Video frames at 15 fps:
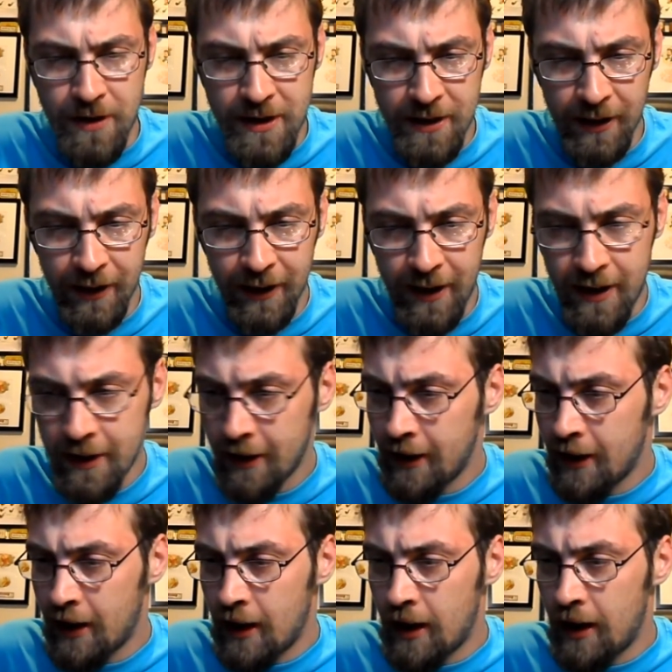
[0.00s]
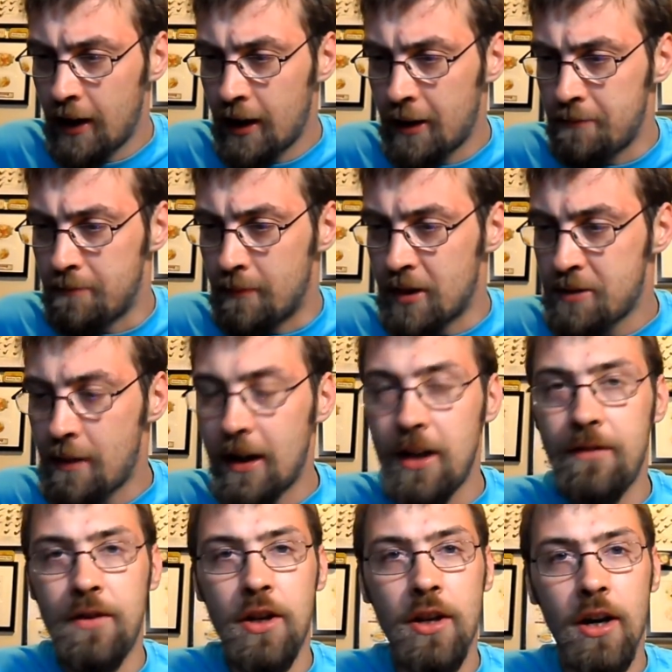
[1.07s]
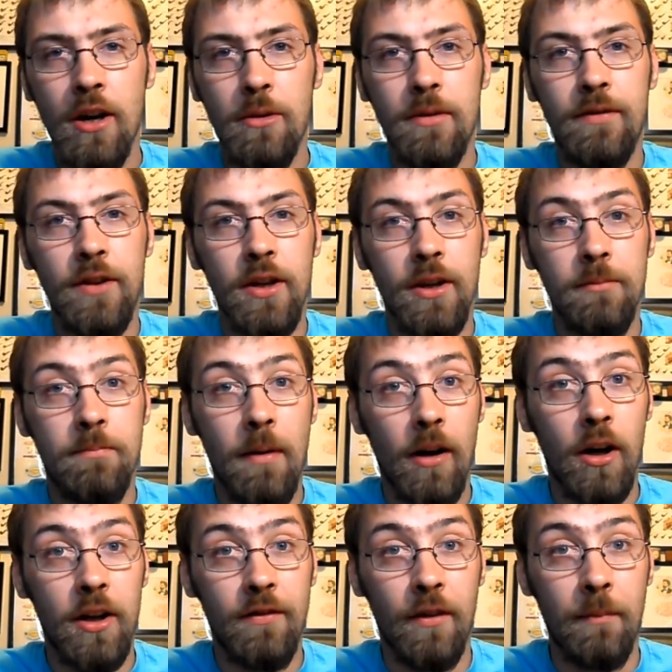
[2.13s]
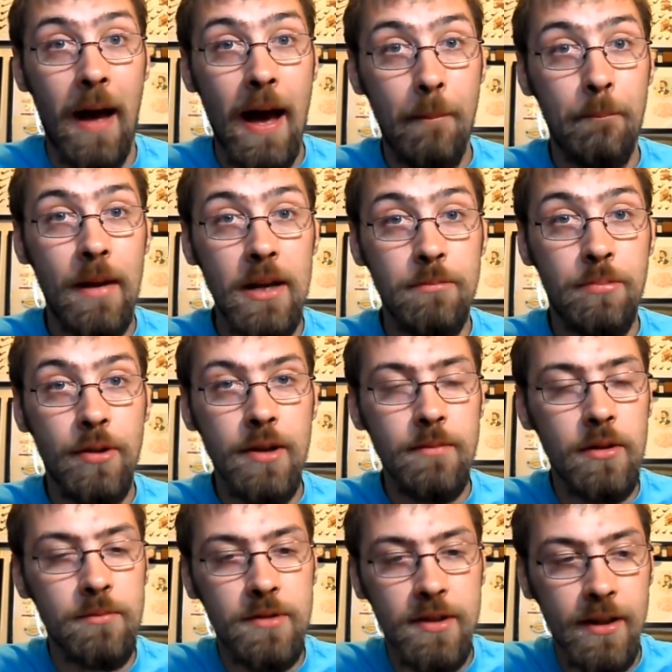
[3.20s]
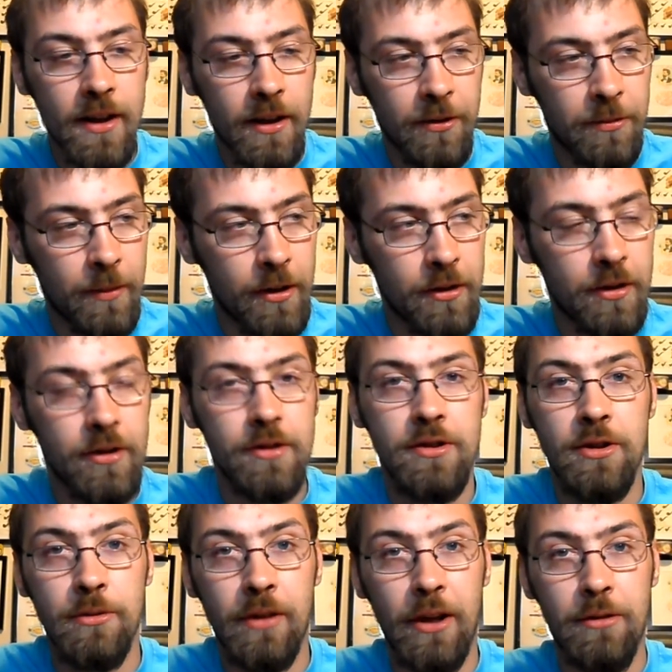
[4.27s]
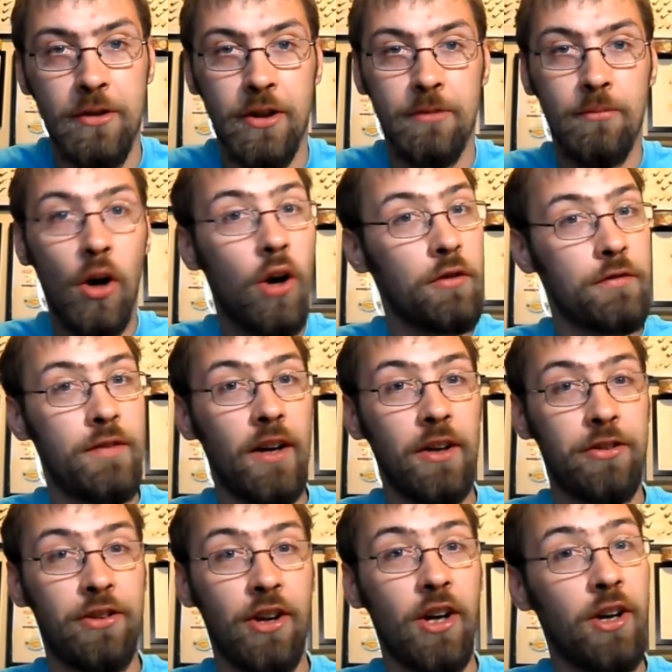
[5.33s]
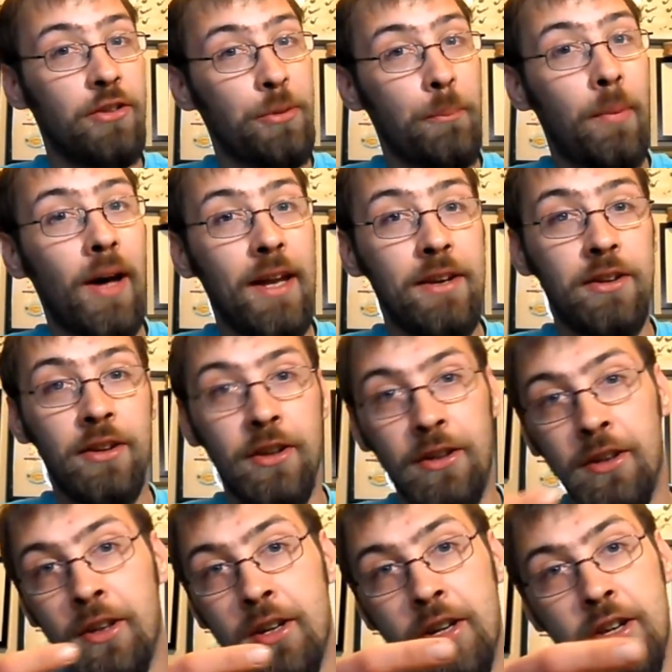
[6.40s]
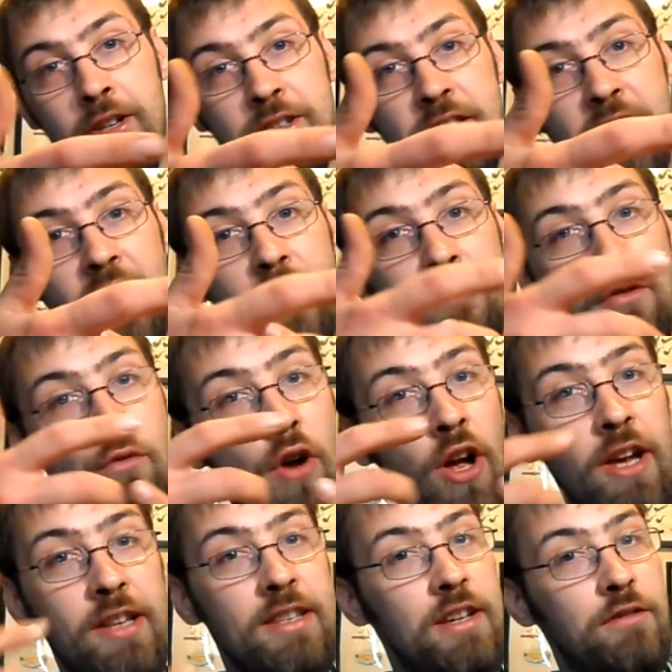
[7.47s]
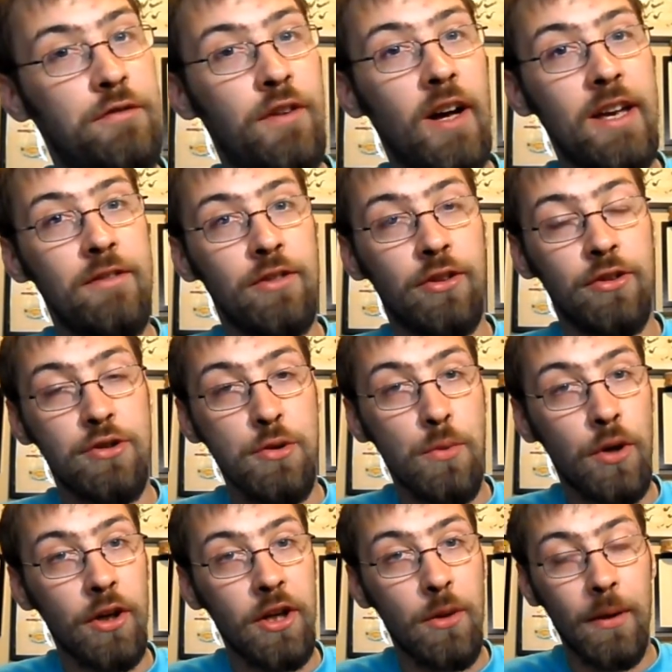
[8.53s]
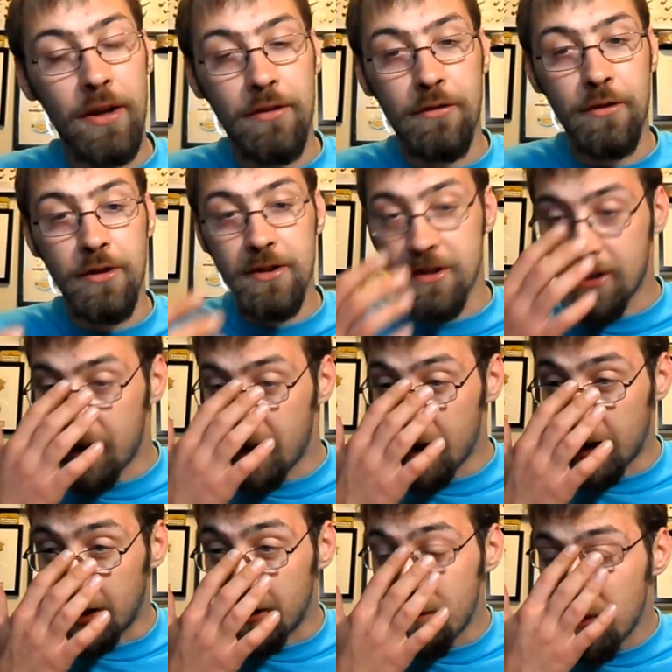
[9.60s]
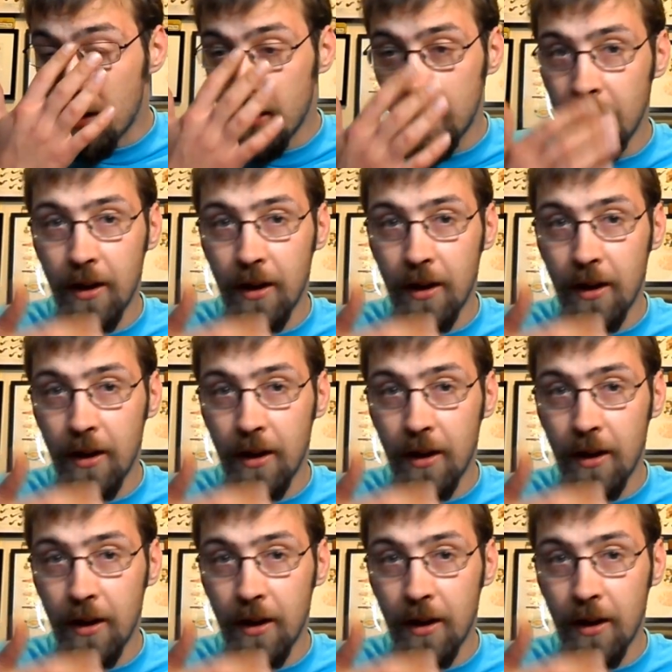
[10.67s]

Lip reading: just recently. As many of you know, if you're kind of handmade premium cigar smokers, you'll know that long filler cigars are blended, so you get a variety of flavours as you work your way through the cigar.